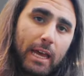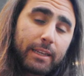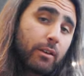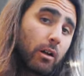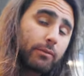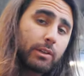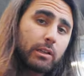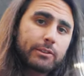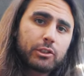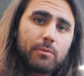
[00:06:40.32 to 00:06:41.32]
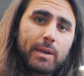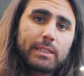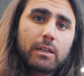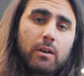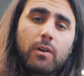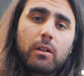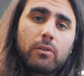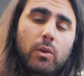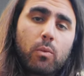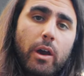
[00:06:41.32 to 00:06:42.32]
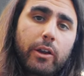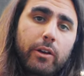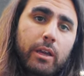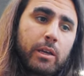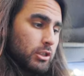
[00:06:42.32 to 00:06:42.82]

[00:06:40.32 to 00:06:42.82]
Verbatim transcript: I did all of the electrical myself, all of the wiring.